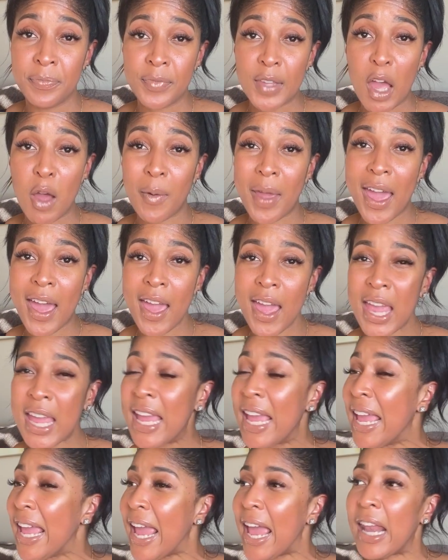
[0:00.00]
Okay,
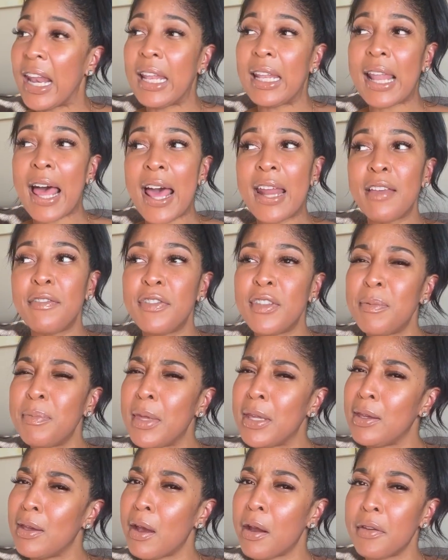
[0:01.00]
and a lot of them, the
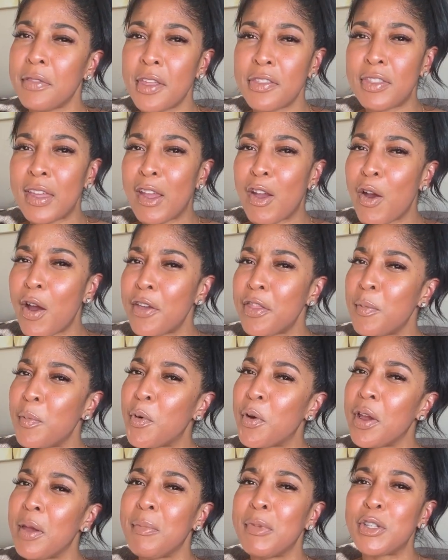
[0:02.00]
younger that they are, the
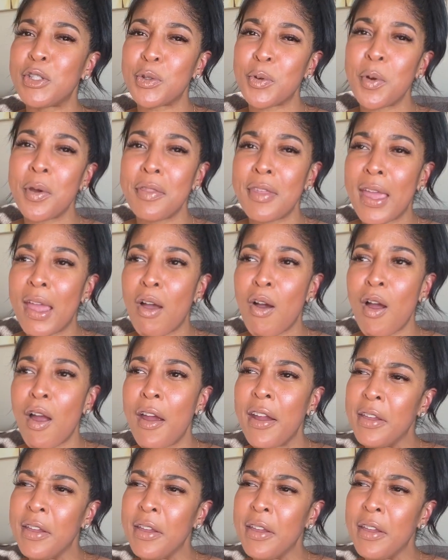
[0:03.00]
more immature they are.